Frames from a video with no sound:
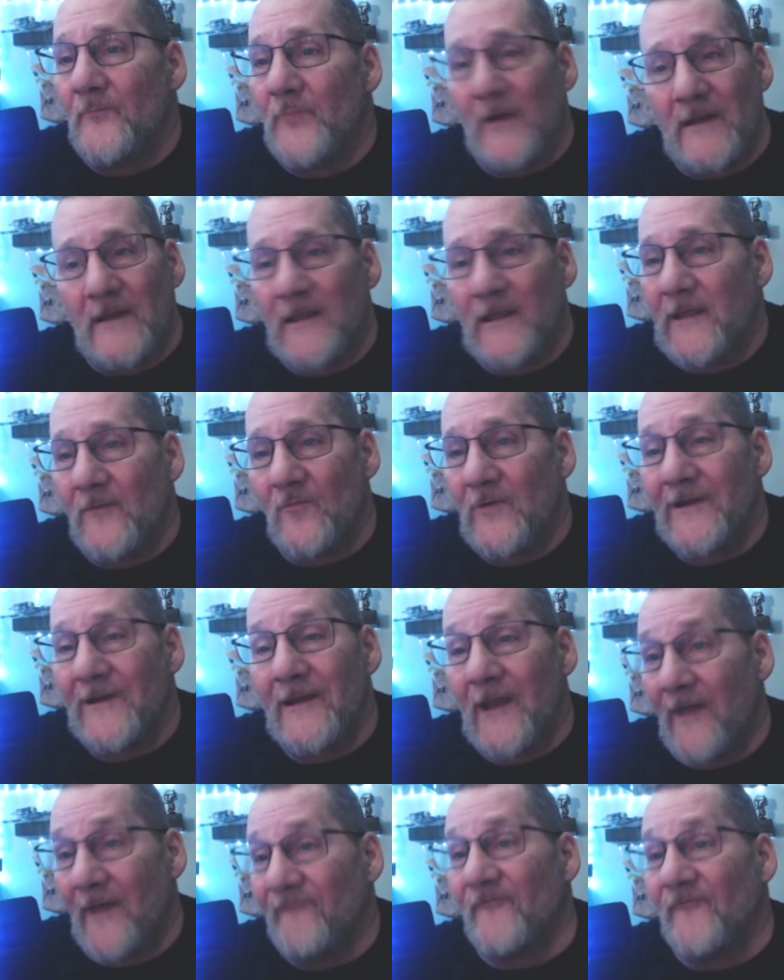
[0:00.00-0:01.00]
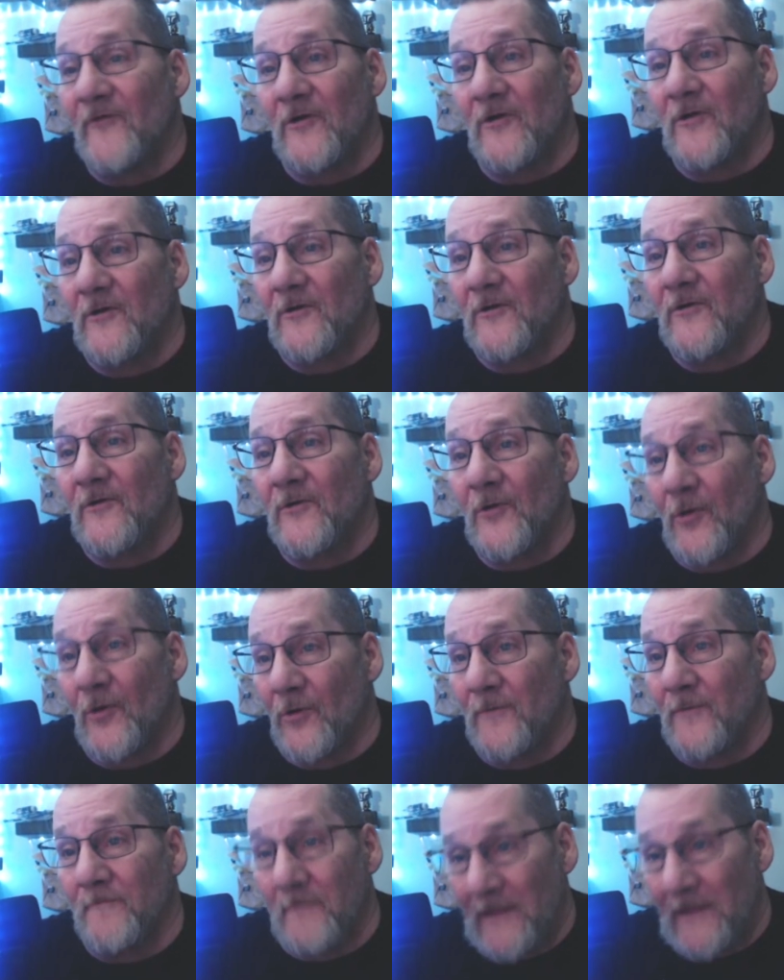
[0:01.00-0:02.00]
But he would never
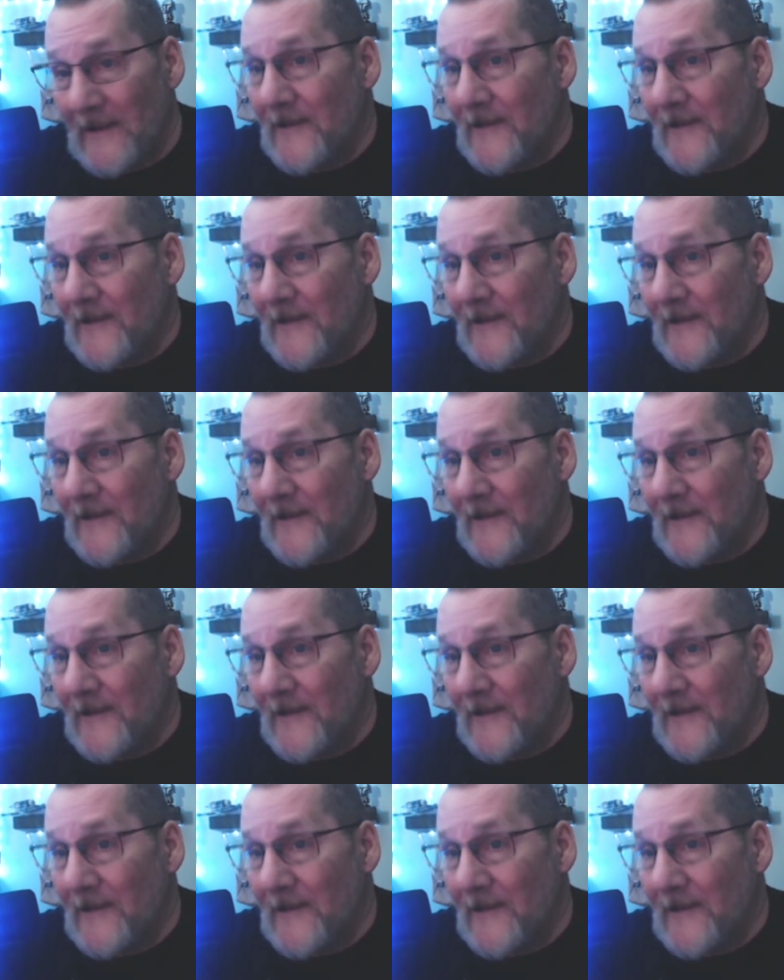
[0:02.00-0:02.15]
hurt me.